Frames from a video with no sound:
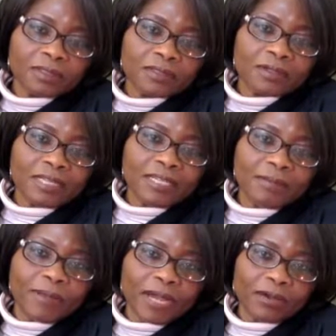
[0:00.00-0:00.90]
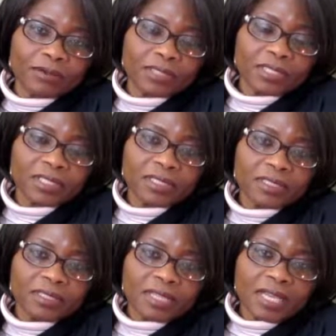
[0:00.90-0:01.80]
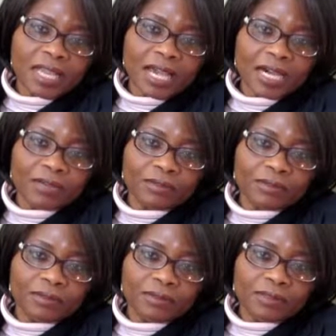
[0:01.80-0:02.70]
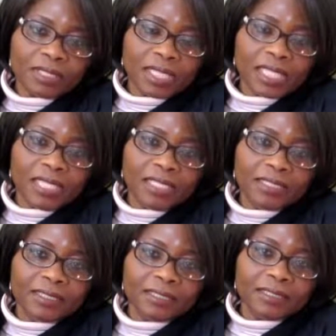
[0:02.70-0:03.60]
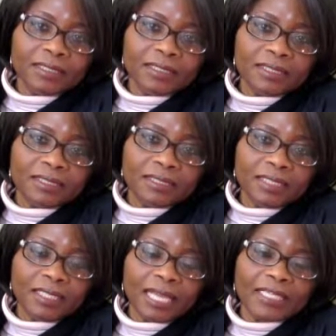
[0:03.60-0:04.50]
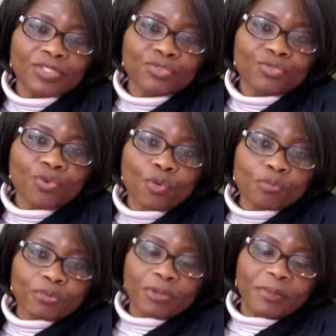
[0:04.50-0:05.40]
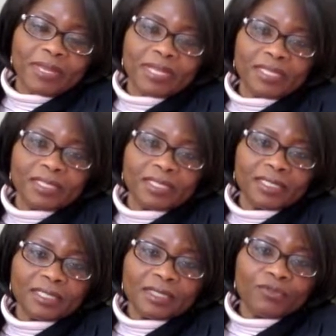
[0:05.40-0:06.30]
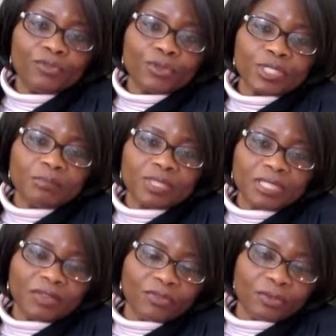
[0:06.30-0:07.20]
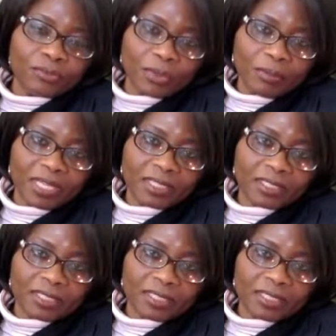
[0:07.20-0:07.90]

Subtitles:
talking about how he likes to grope women, force himself on women.